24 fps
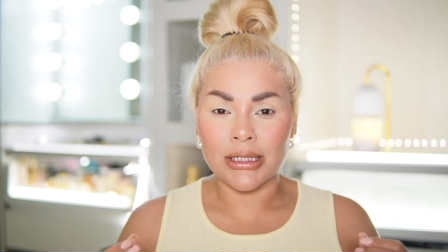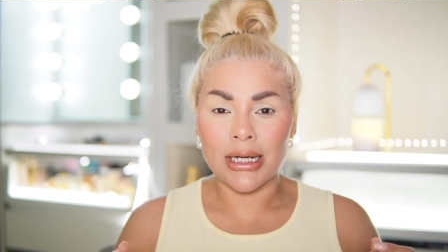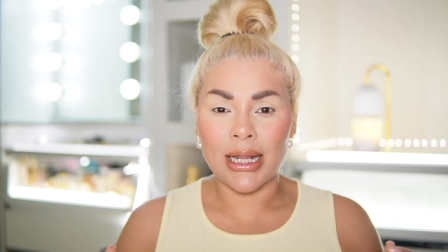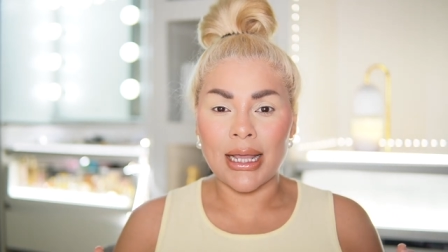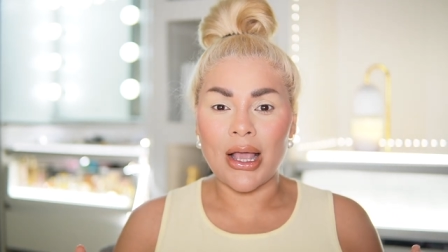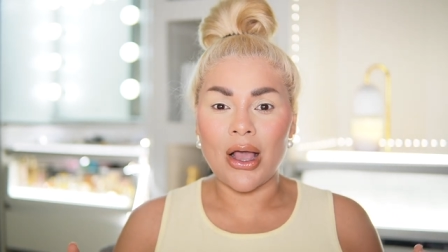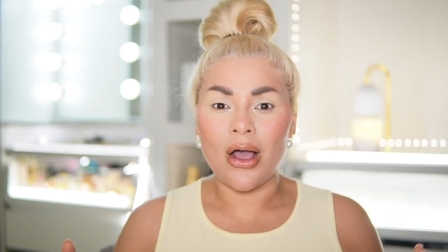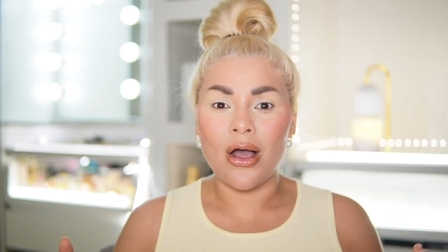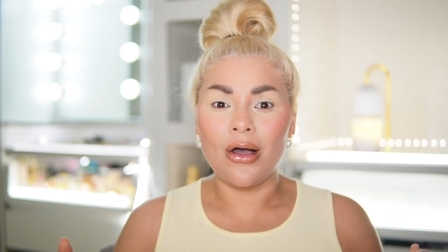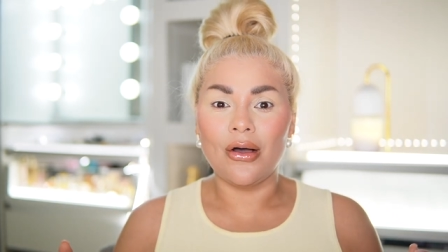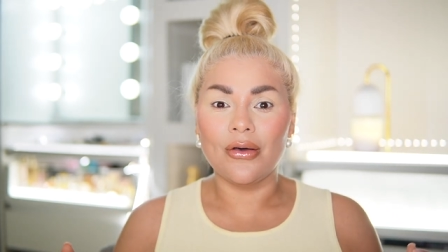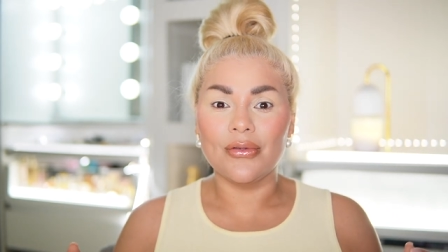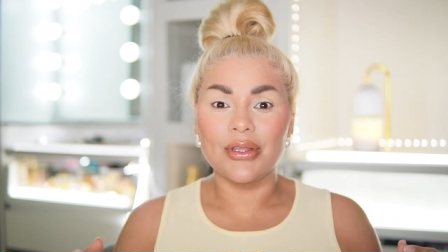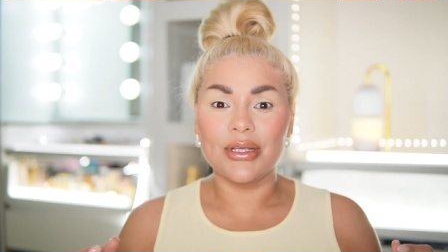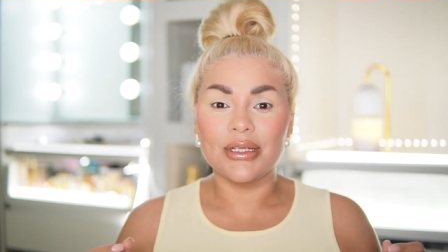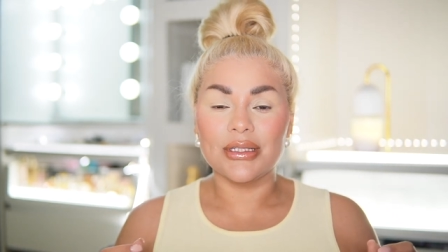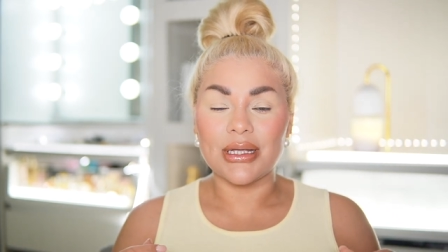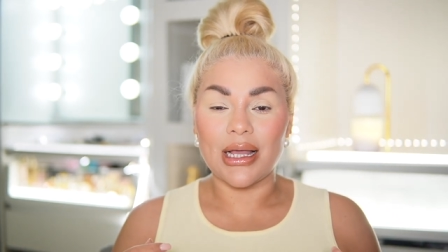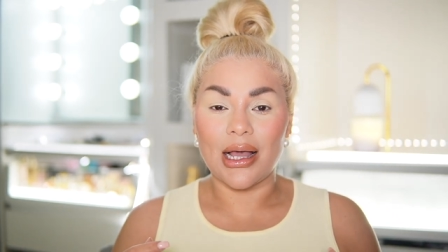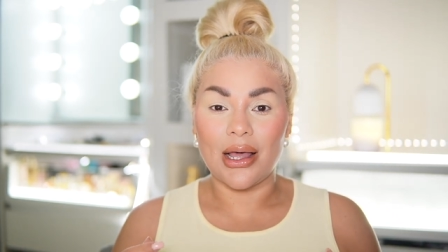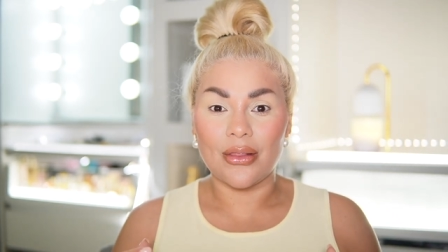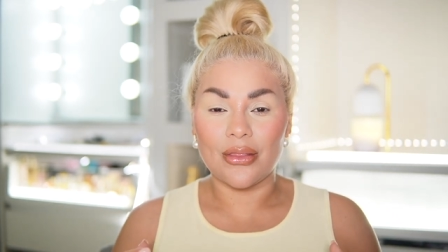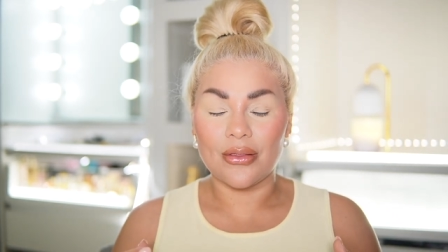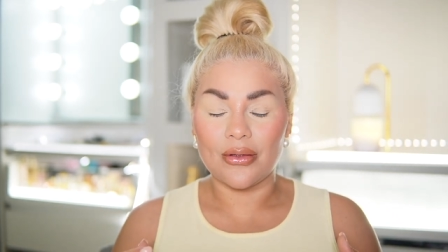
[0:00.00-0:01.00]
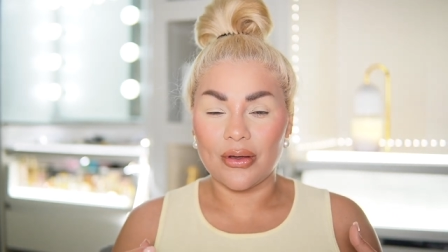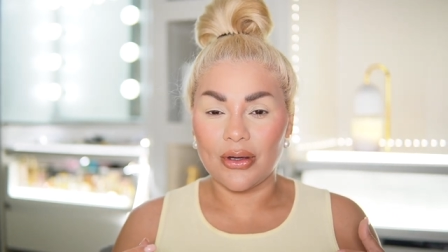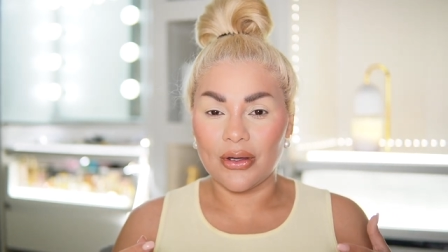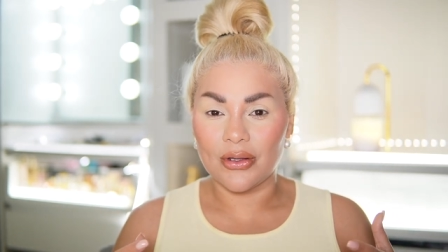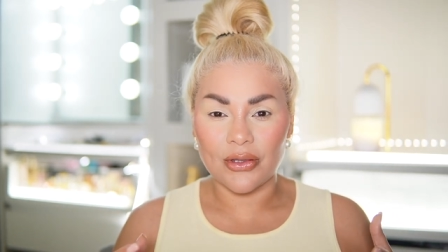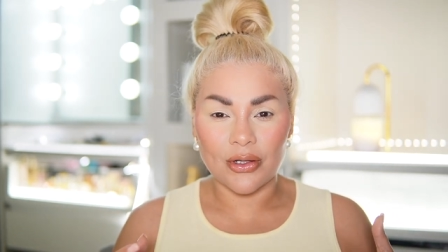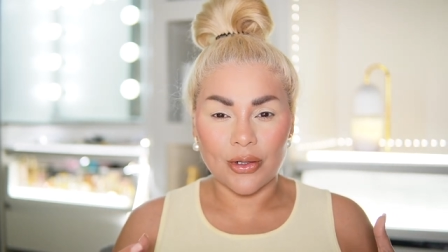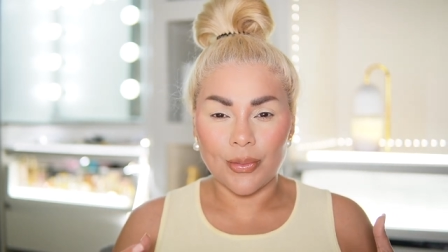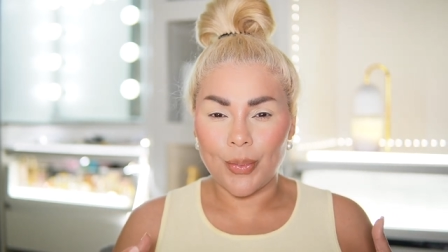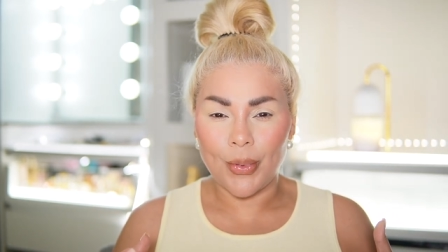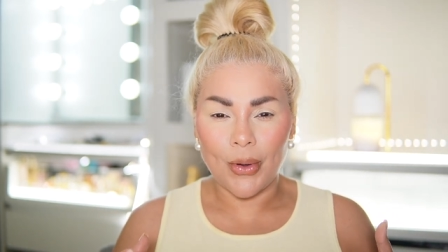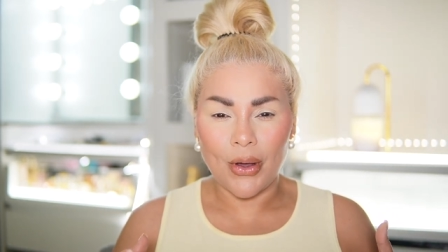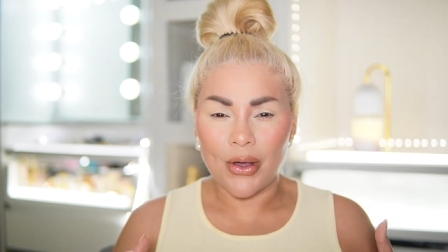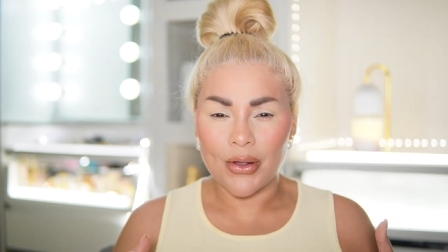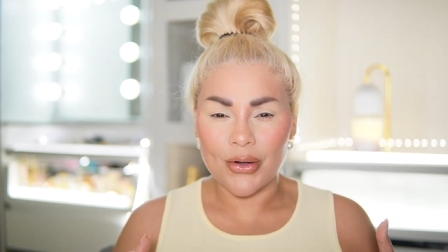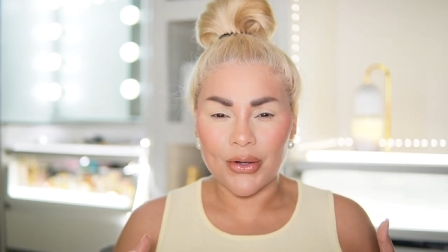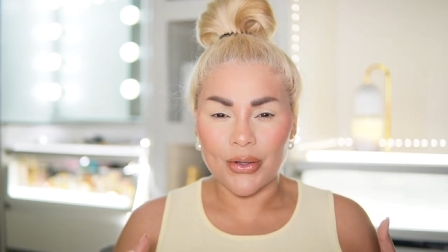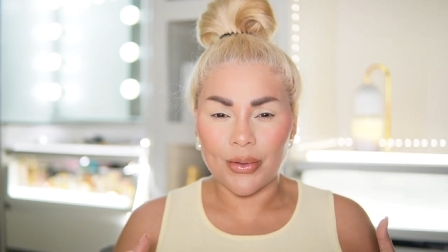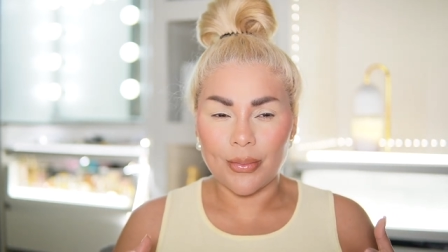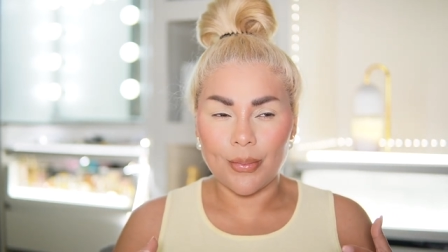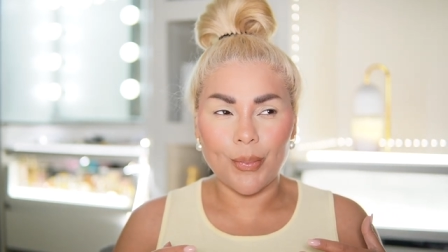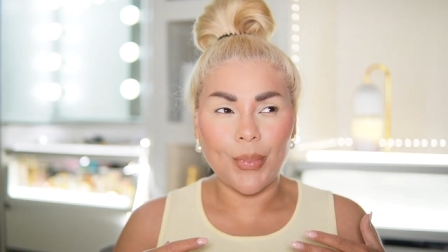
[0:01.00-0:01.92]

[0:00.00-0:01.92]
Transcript: Like all these other powder,